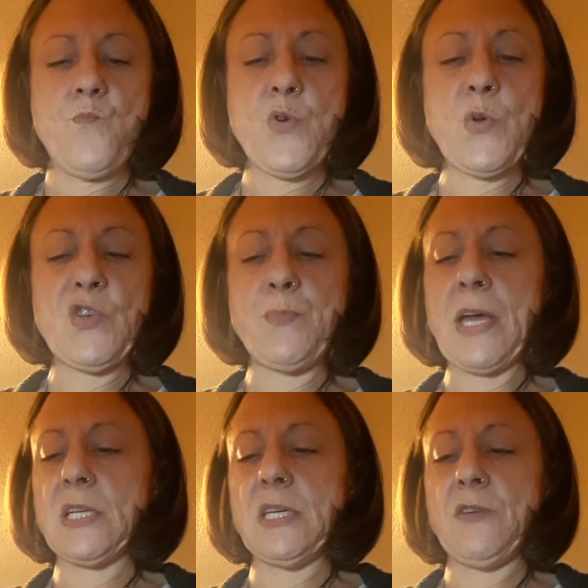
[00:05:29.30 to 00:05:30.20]

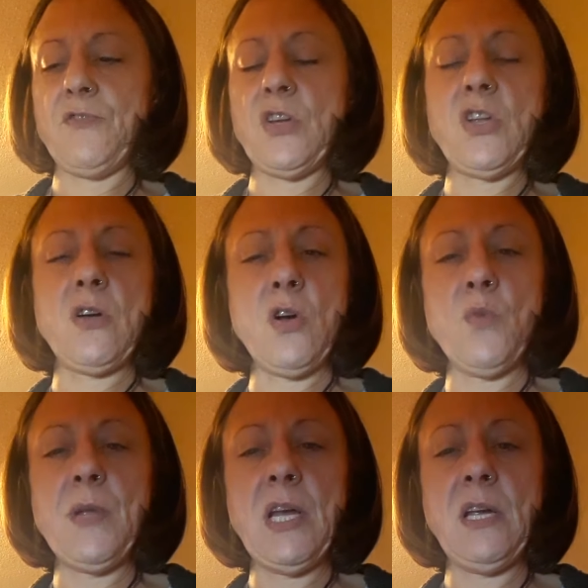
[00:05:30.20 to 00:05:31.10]
Perspective and
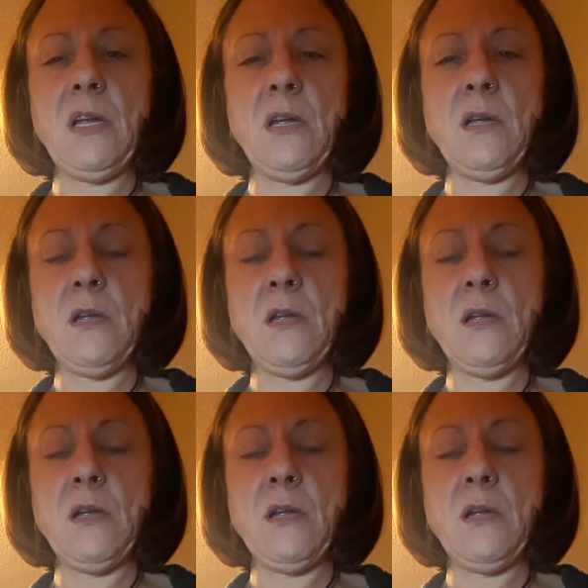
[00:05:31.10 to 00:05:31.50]
harmony.